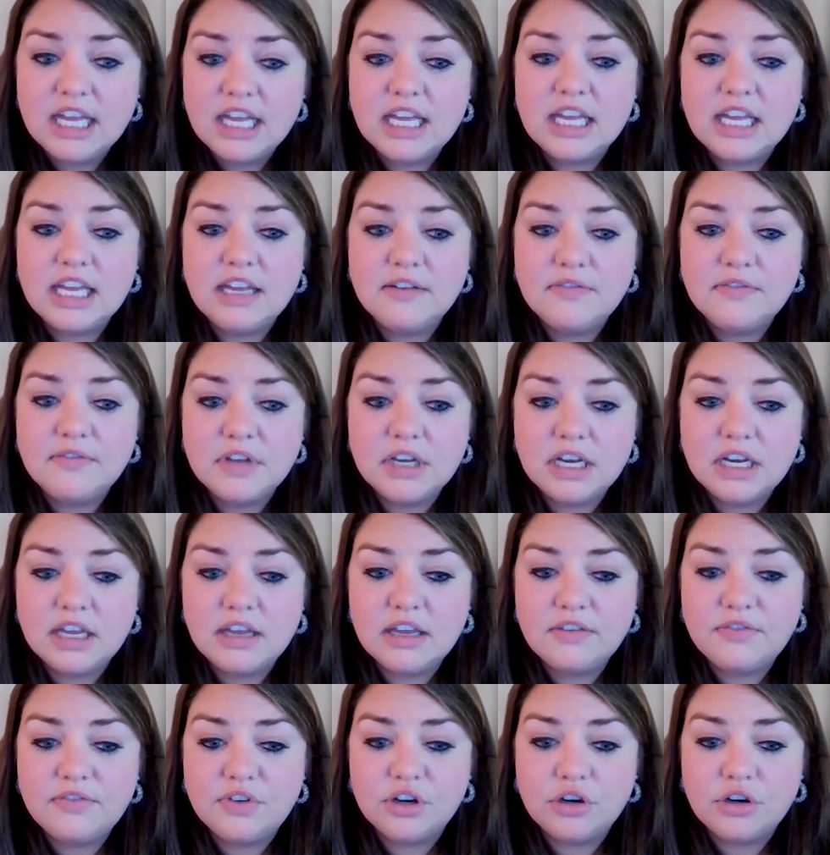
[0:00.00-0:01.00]
even
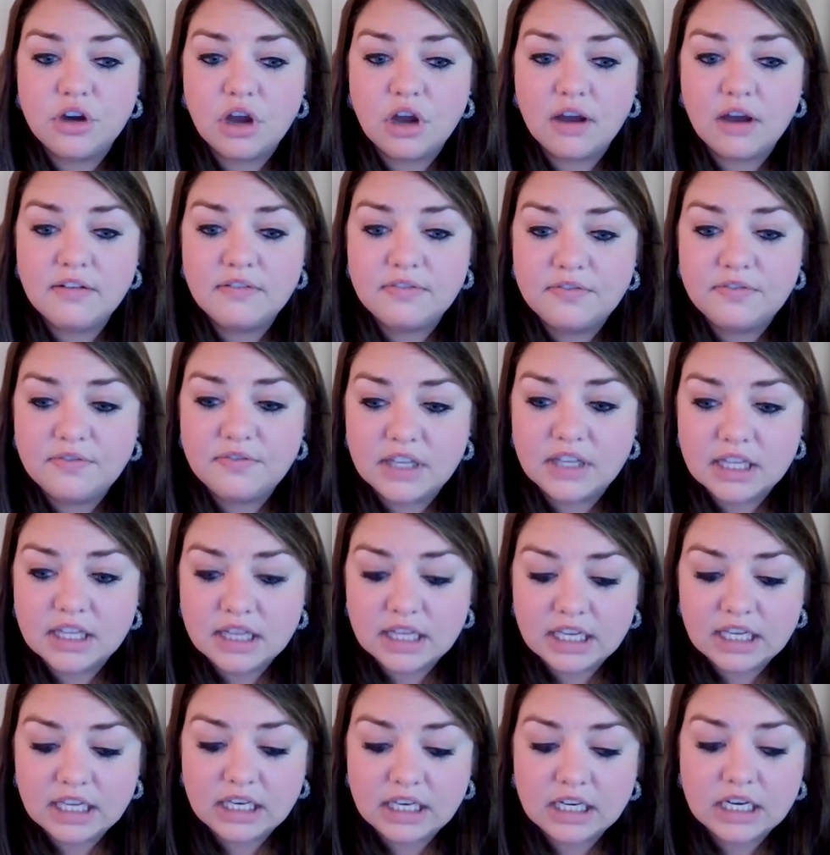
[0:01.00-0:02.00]
if you're not
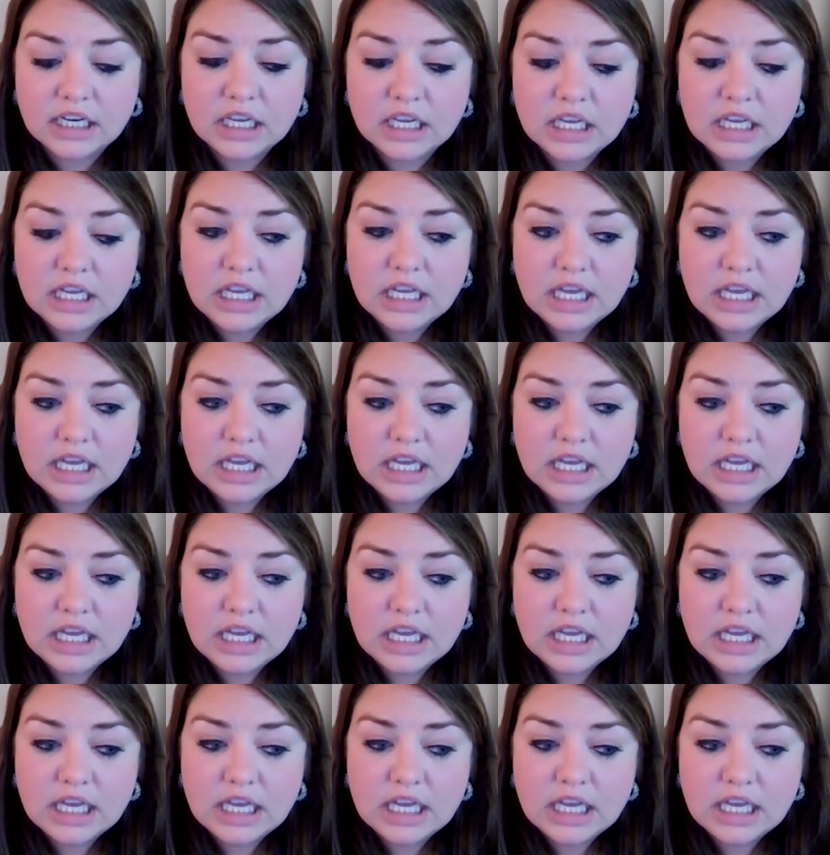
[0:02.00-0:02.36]
feeling